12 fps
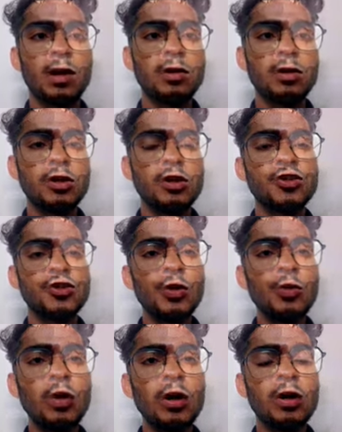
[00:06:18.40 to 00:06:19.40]
so
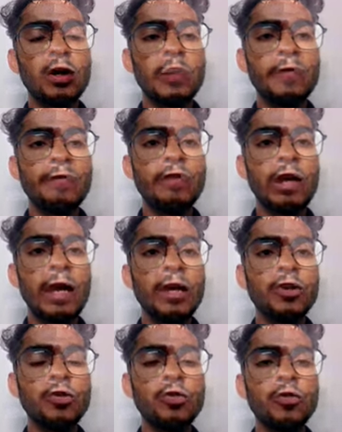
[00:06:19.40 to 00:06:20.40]
uh, we would like
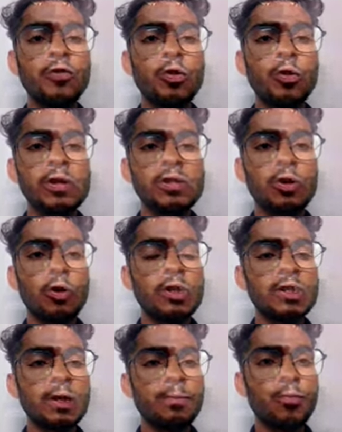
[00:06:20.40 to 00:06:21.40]
to focus on
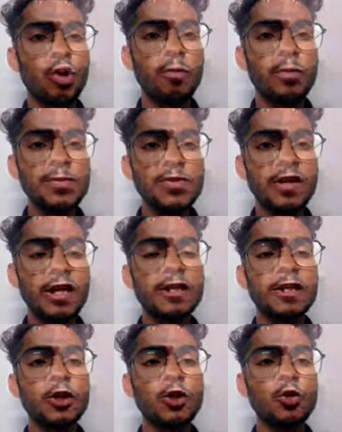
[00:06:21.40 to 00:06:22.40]
some problems
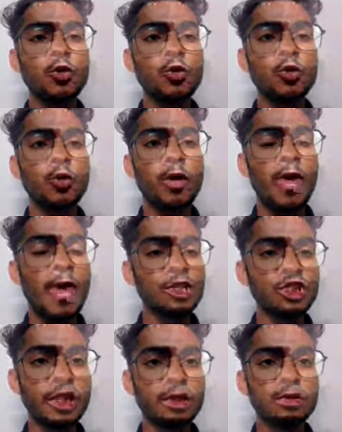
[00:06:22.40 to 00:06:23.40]
related to
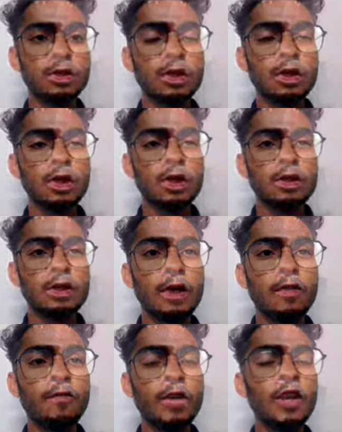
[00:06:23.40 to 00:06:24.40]
hashing
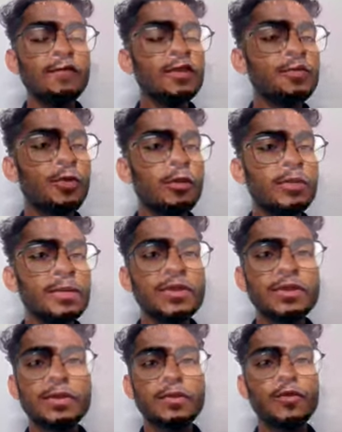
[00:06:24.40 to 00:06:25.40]
one of those
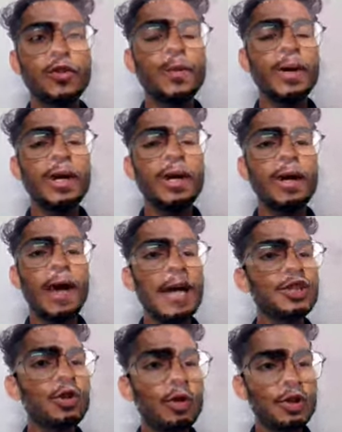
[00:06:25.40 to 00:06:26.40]
problems would be
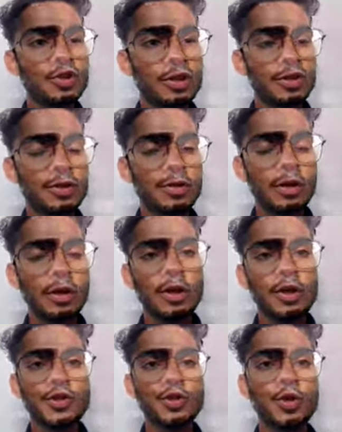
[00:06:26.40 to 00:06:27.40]
hash collisions
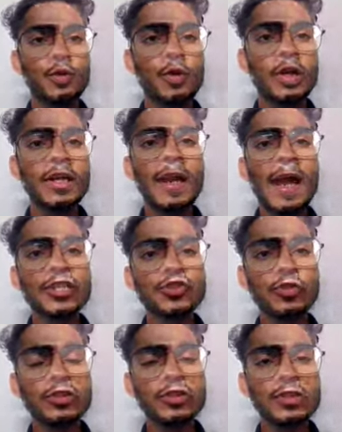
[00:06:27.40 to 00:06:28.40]
so what are hash
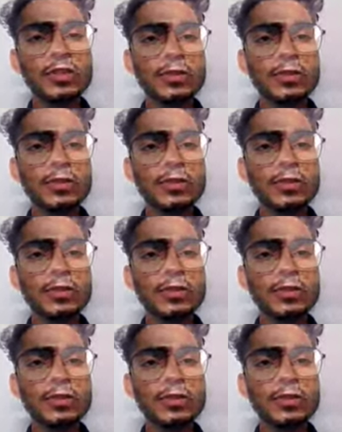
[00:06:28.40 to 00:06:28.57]
collisions